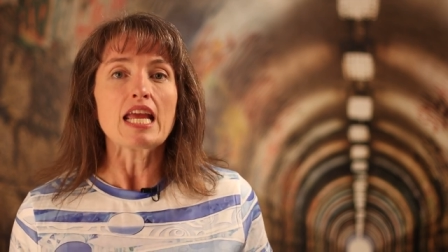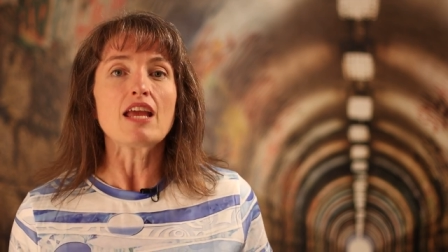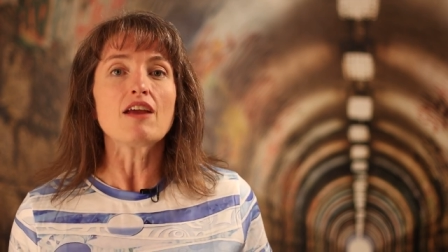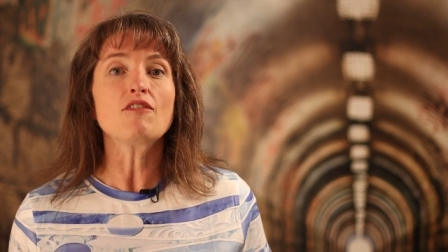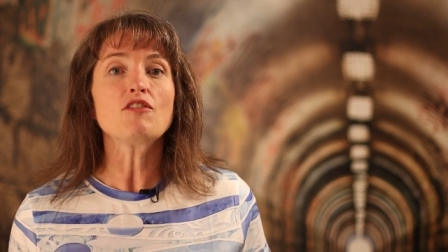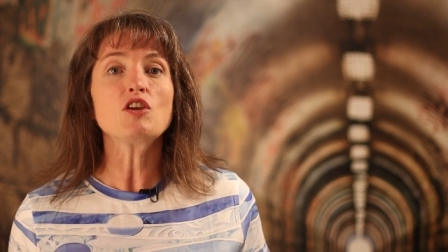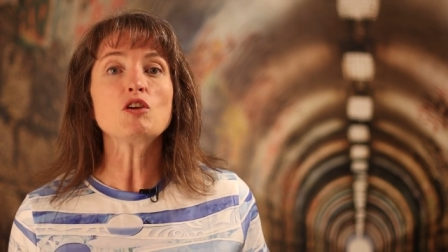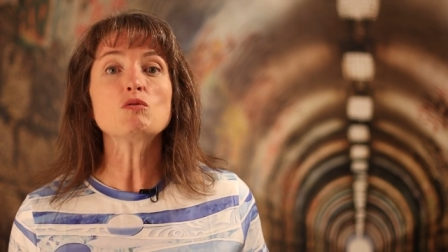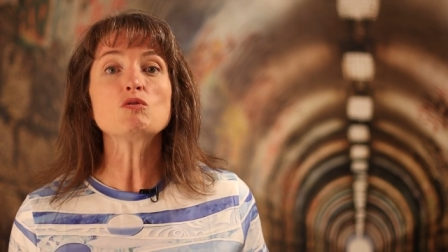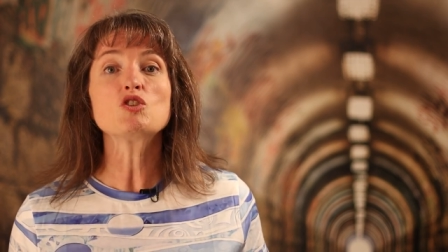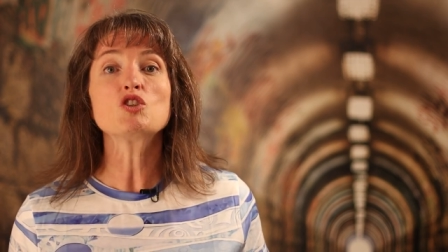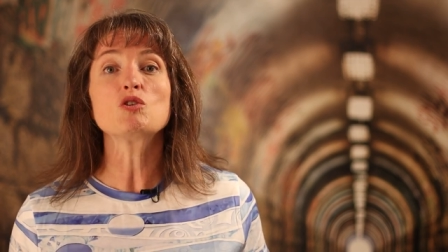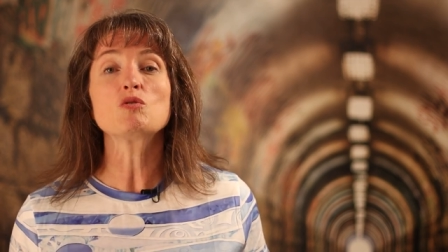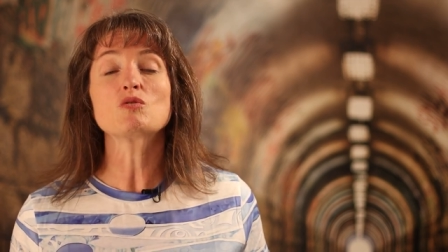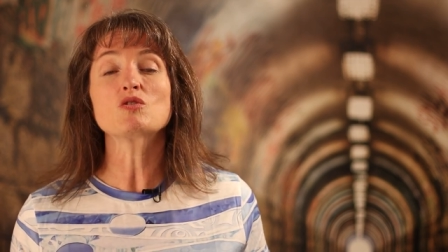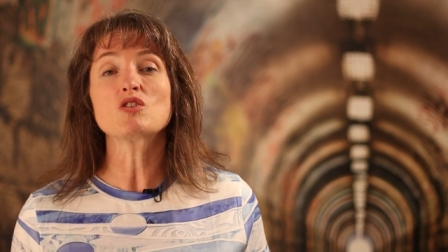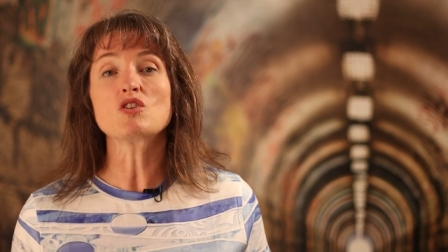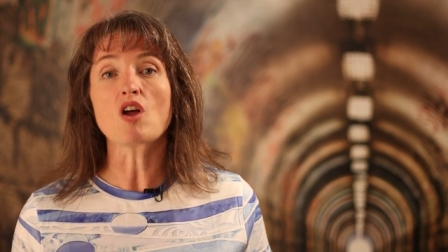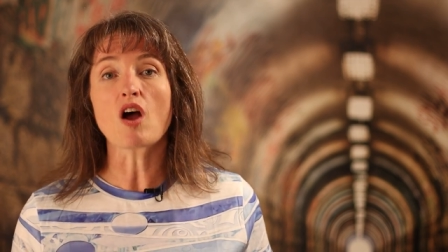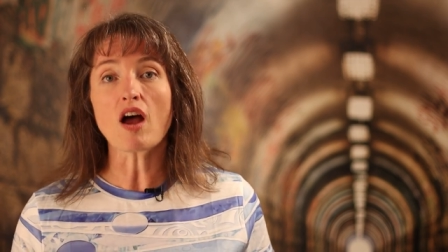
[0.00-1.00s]
If you
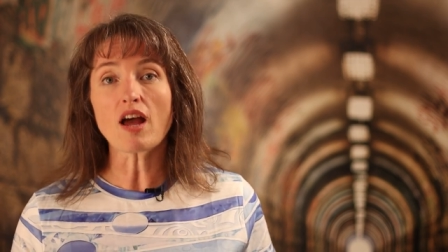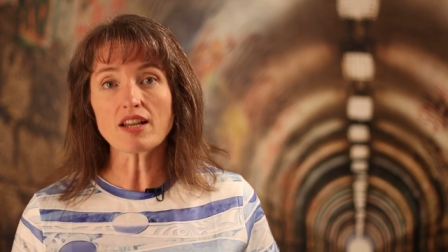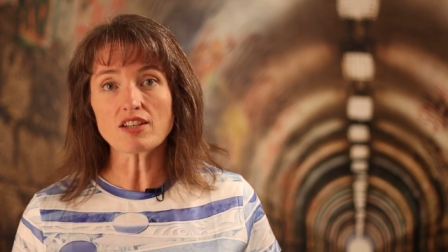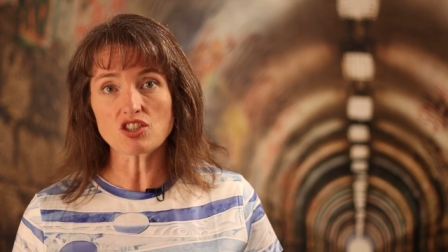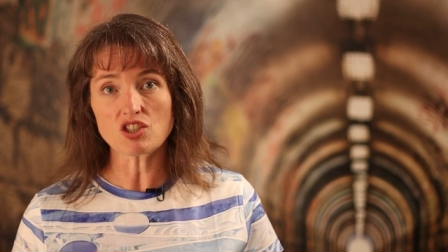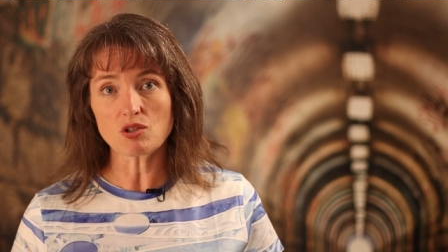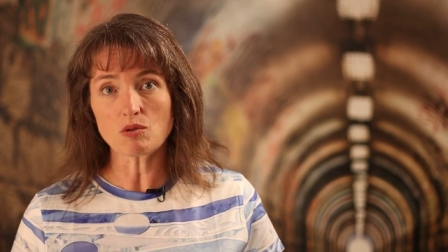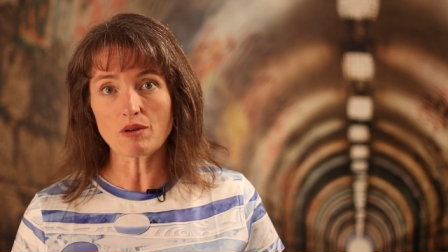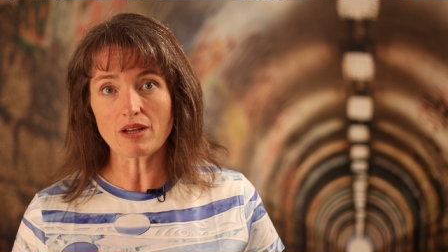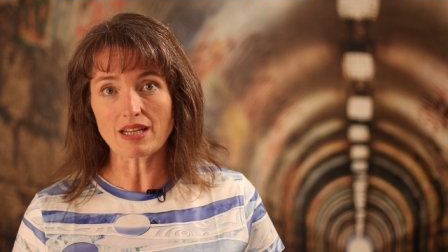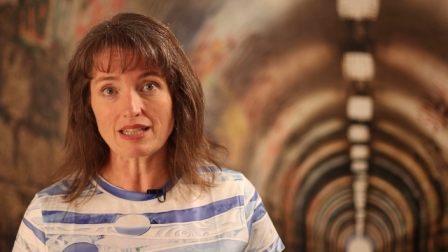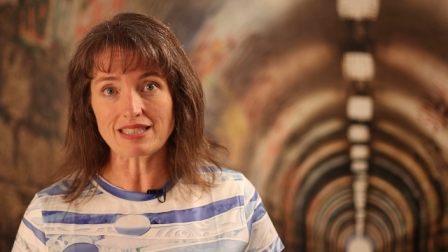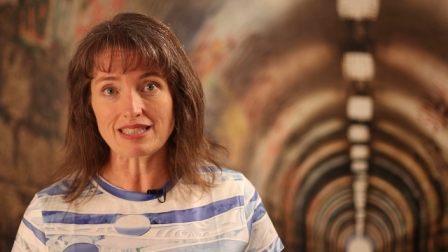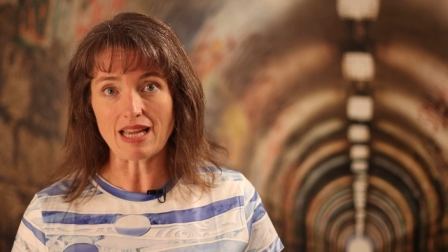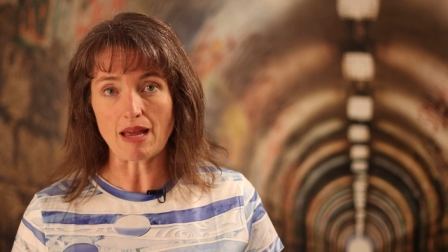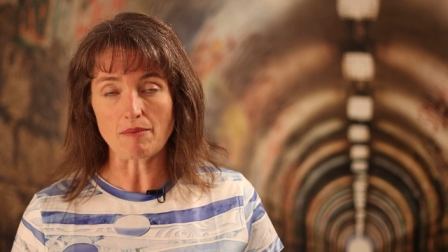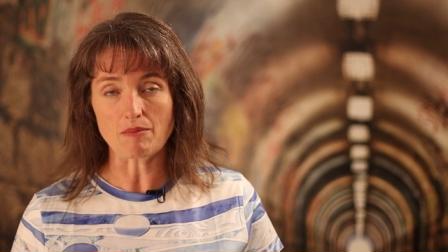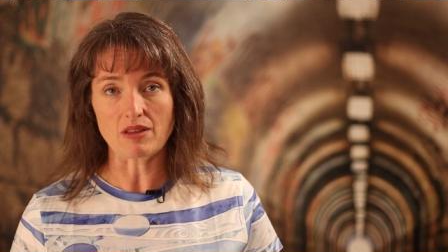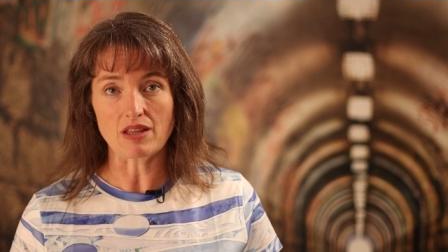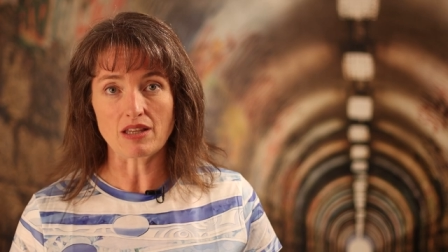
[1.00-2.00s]
choose not to
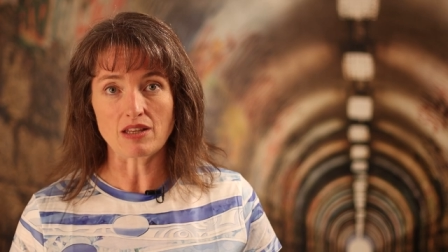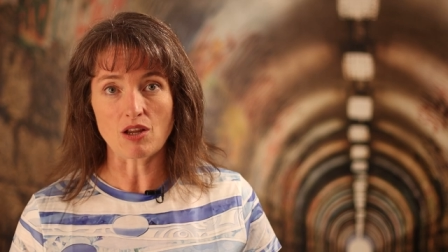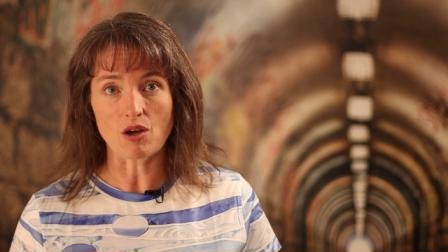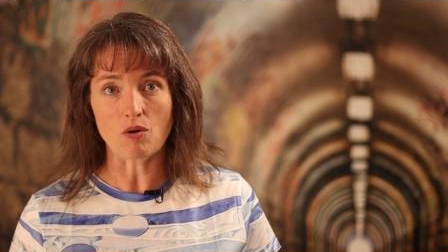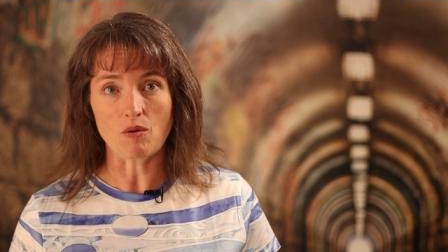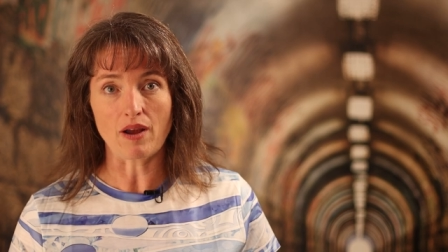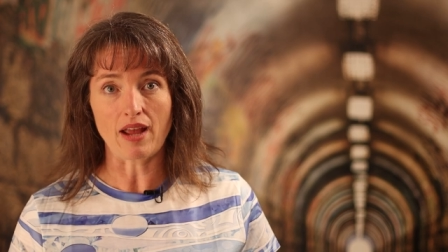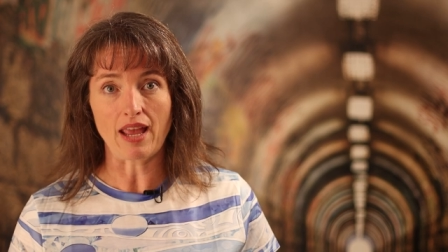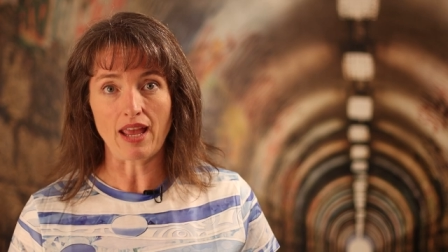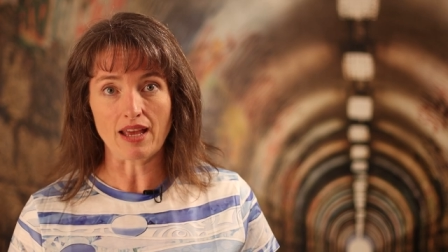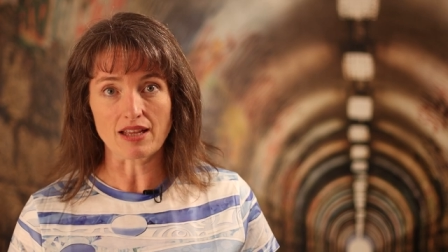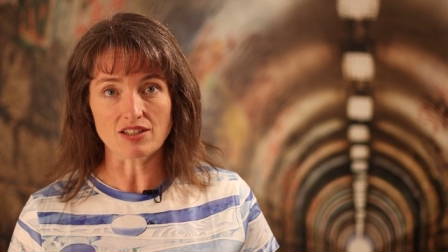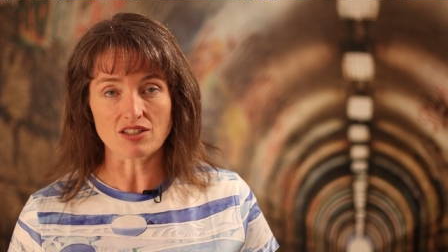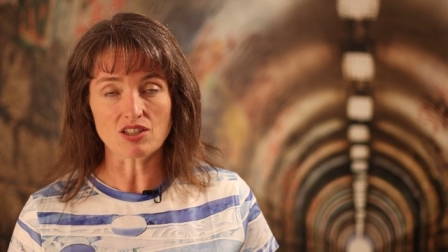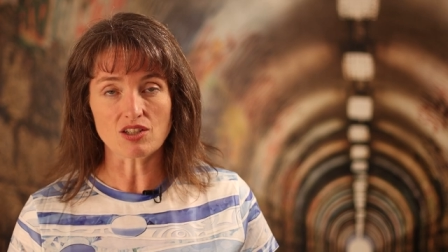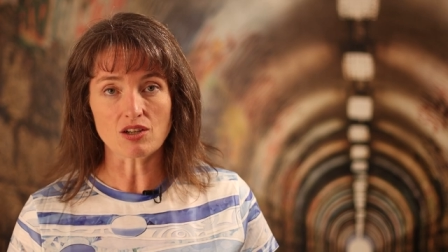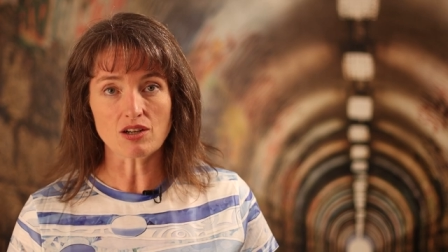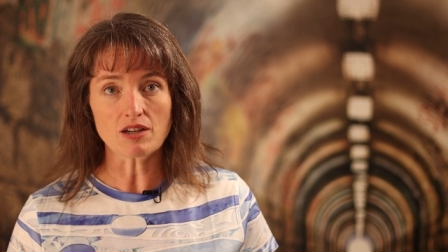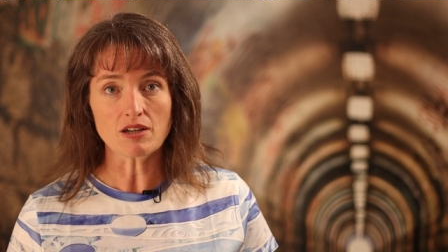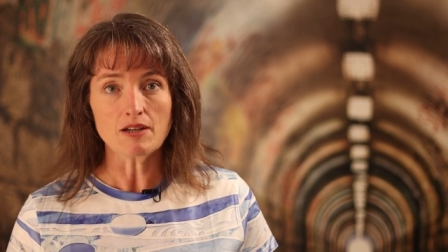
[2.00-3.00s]
accept the no
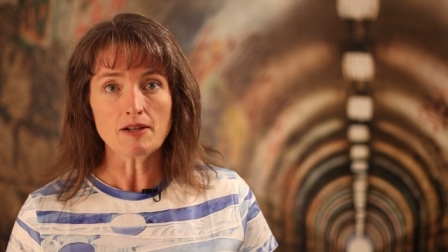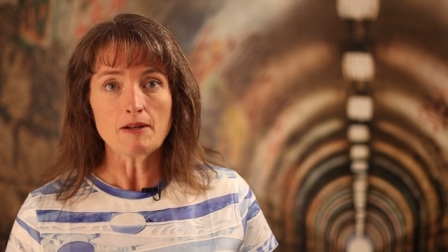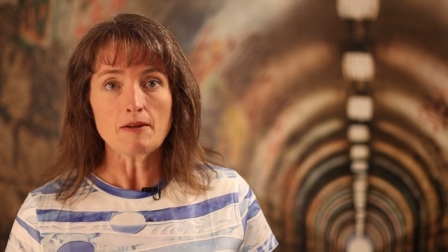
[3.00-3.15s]
answer